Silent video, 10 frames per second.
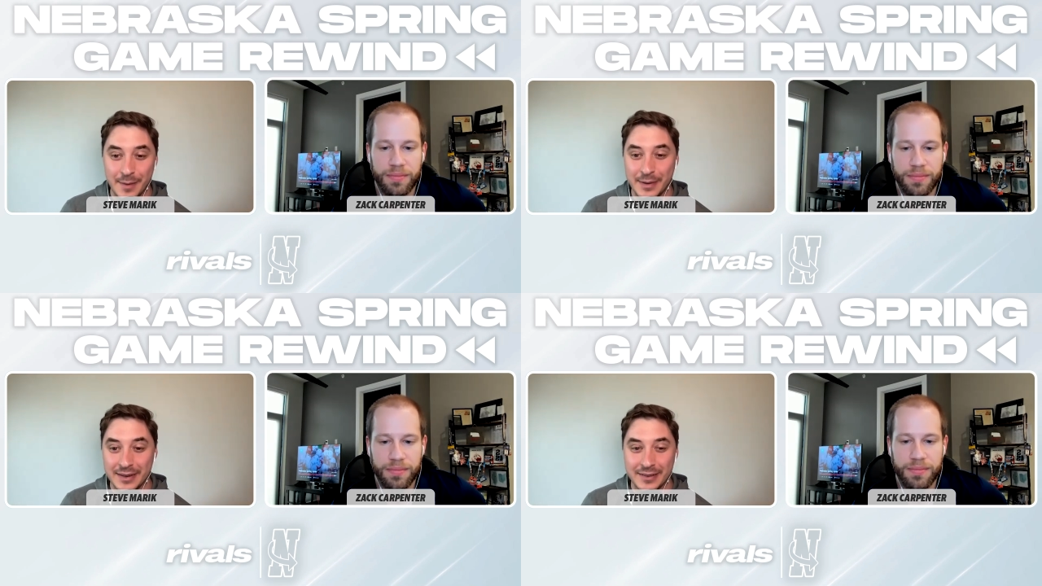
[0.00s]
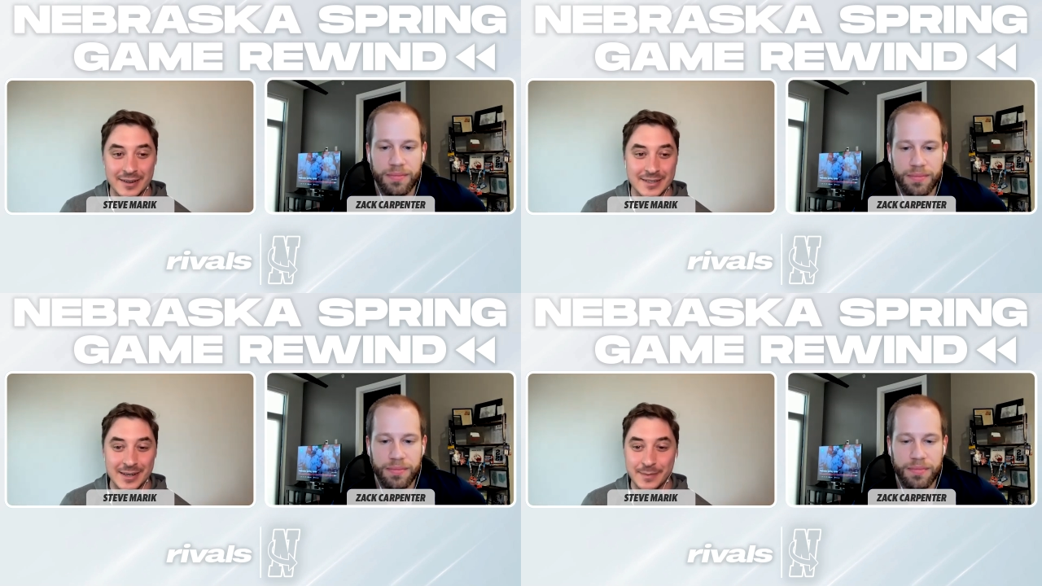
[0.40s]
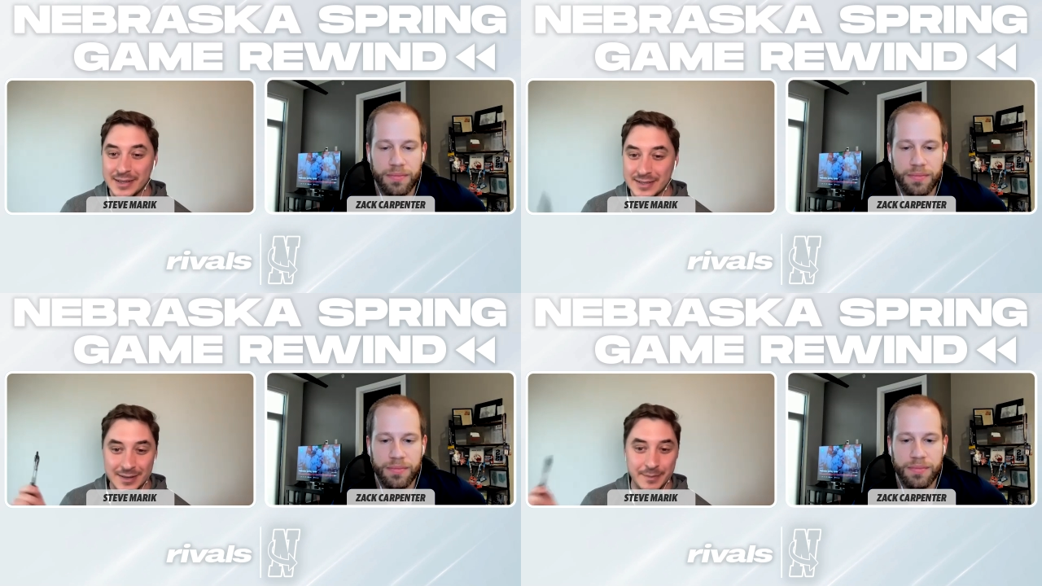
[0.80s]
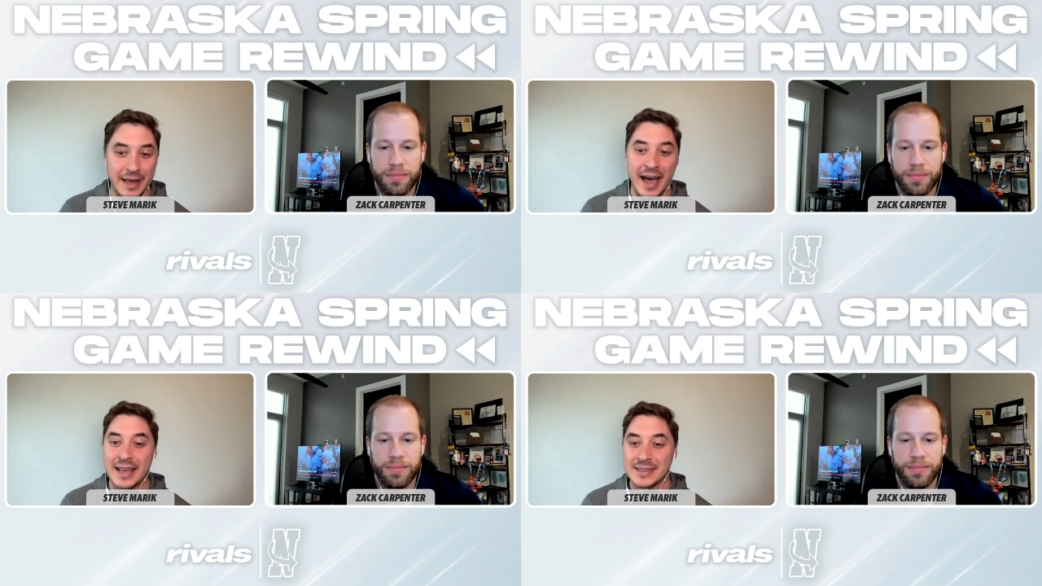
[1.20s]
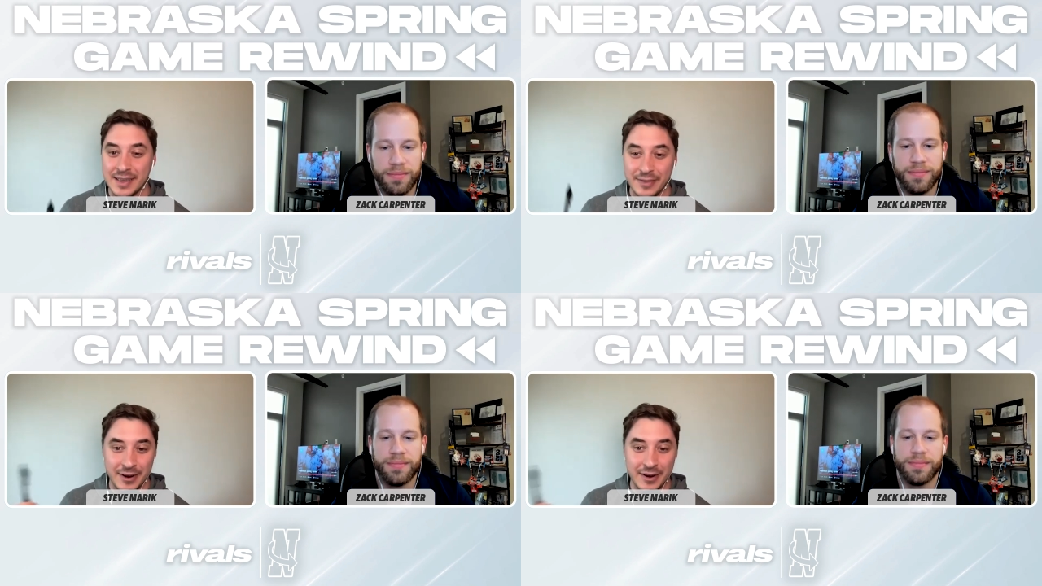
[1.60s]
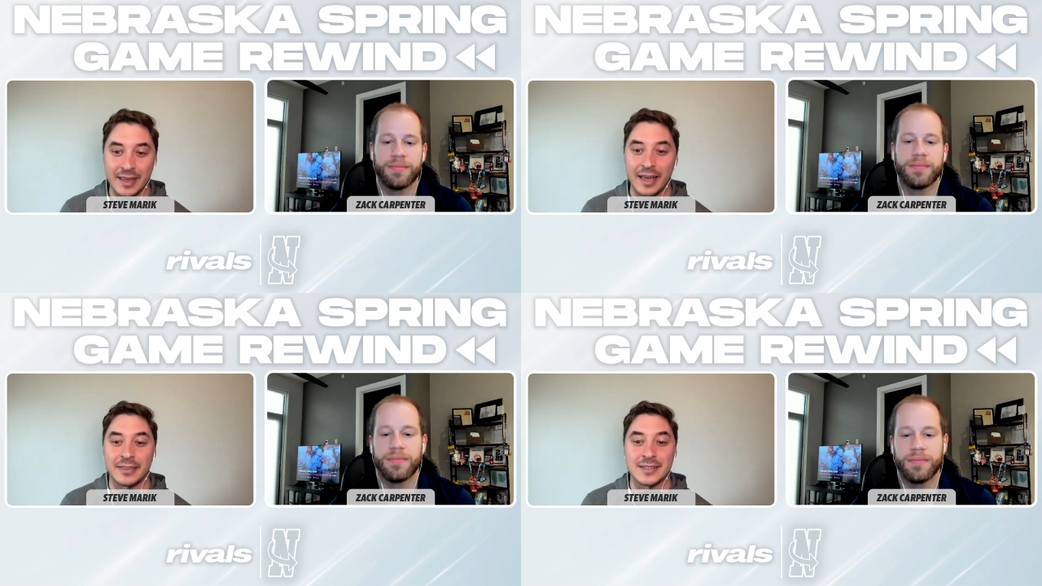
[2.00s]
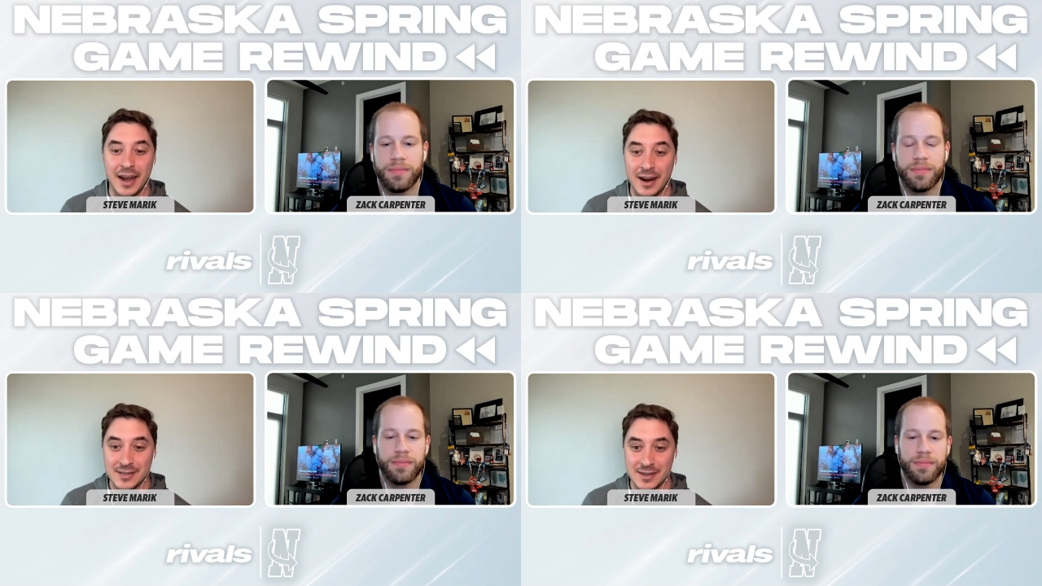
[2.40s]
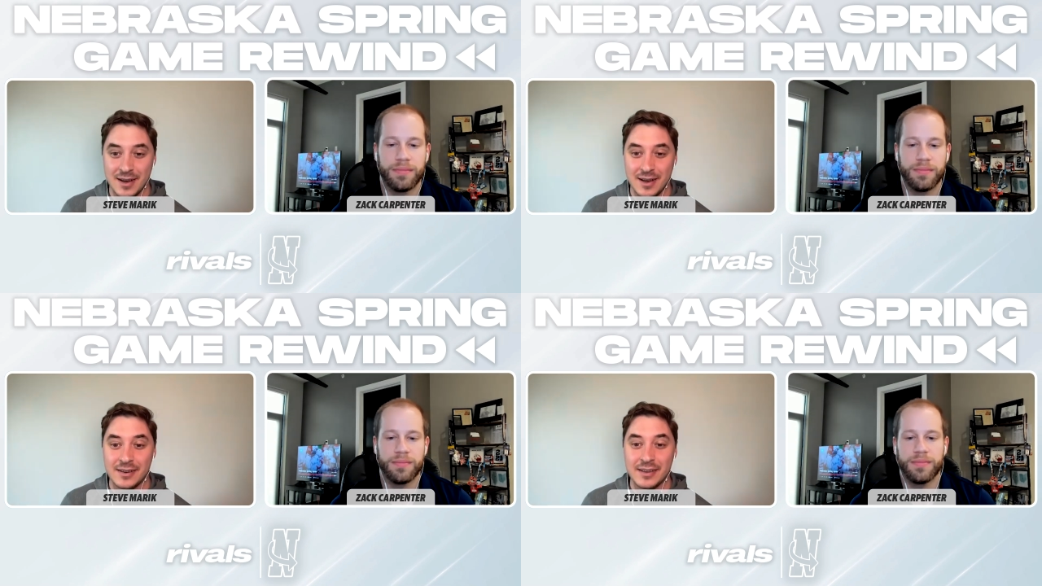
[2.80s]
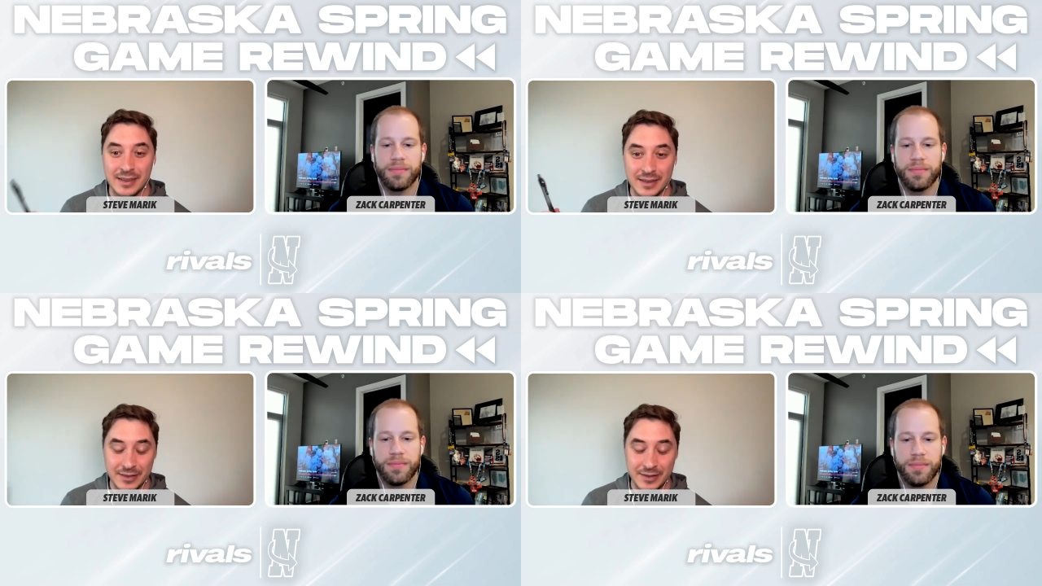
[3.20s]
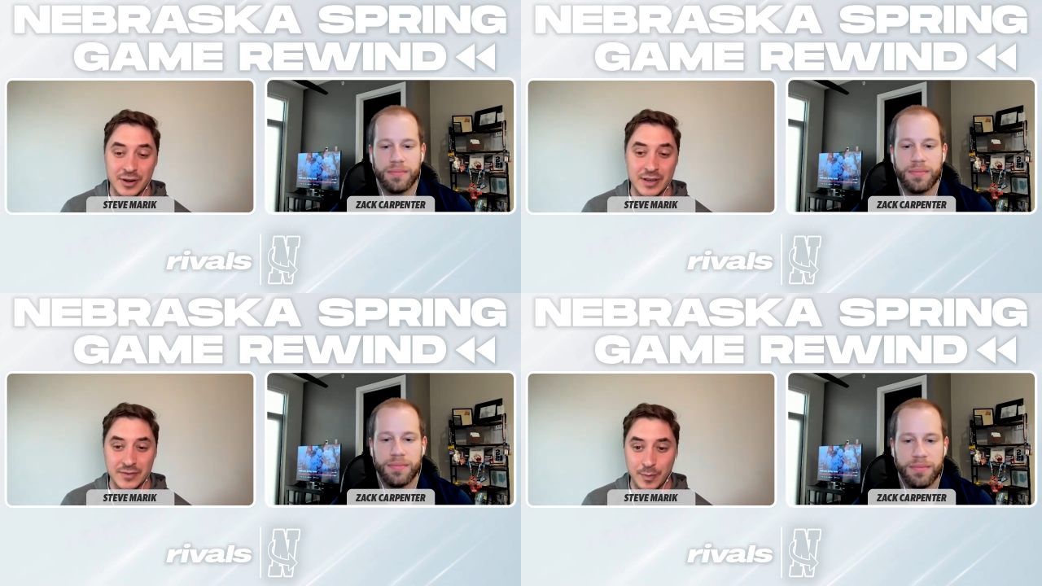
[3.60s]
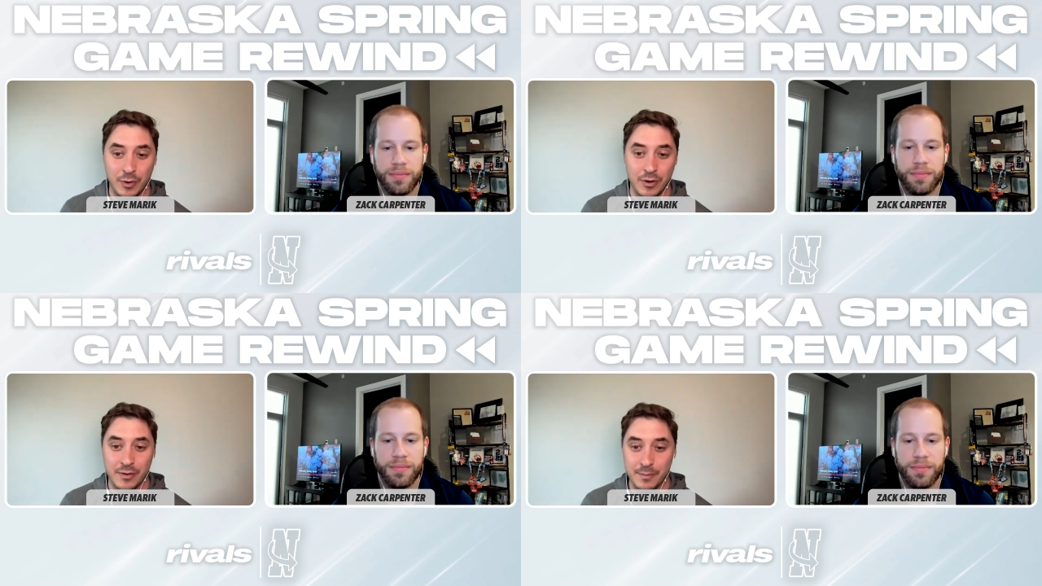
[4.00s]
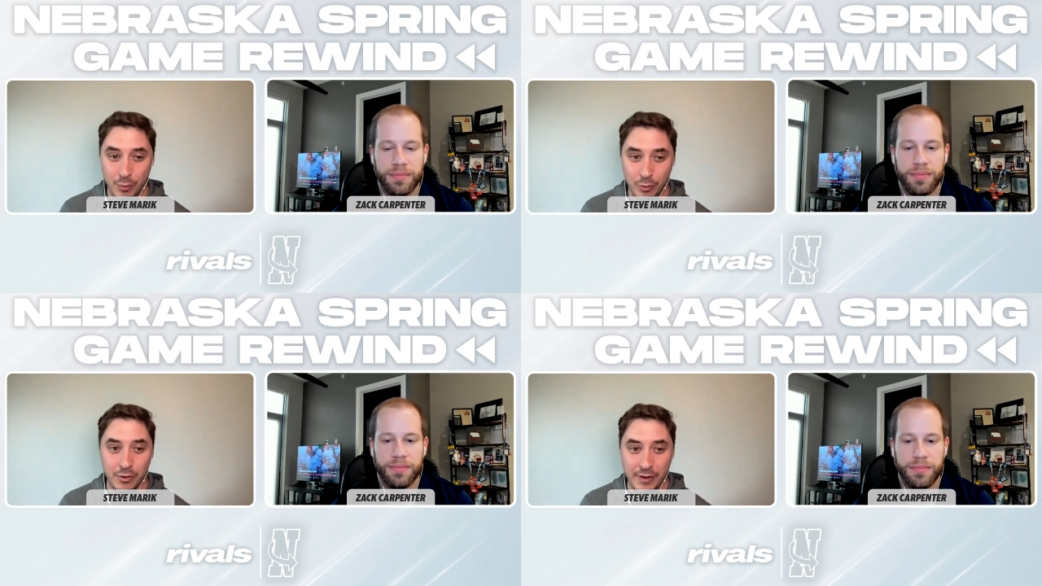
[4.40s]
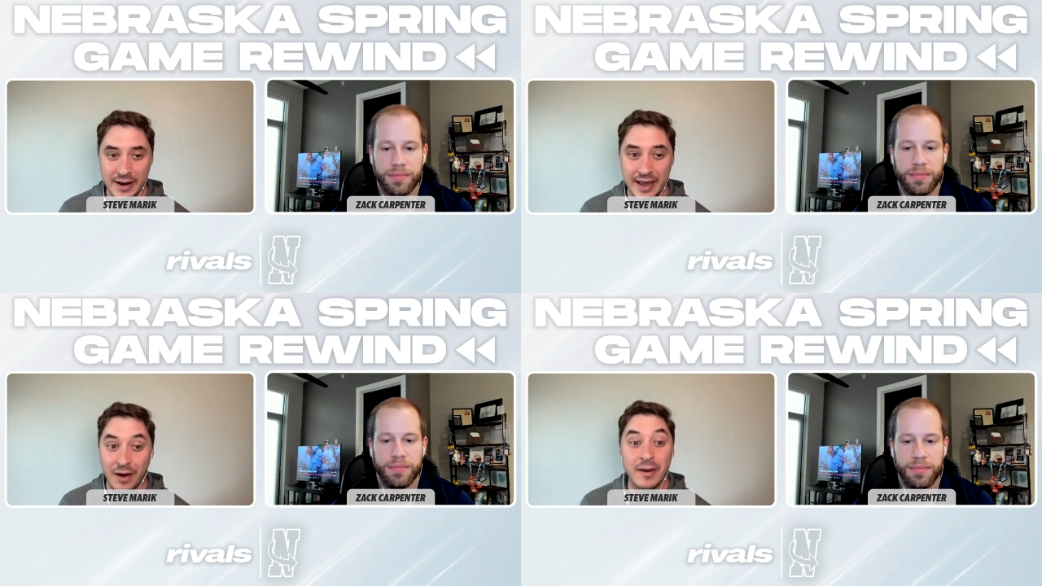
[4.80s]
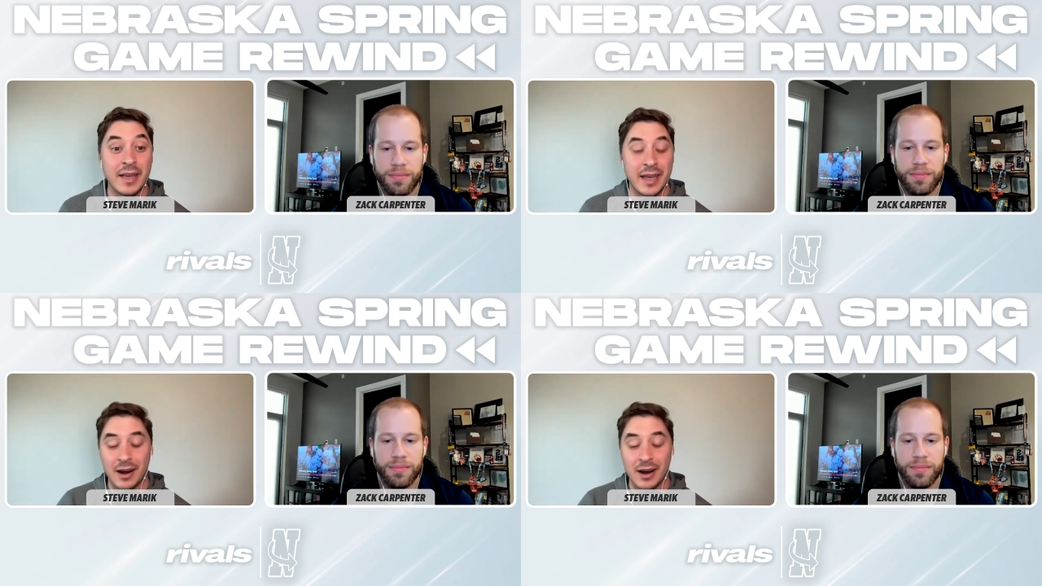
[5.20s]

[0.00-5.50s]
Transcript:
Speaker 1: I mean, there's going to be some guys that they're going to kick the tires on in, in the transfer portal right now. An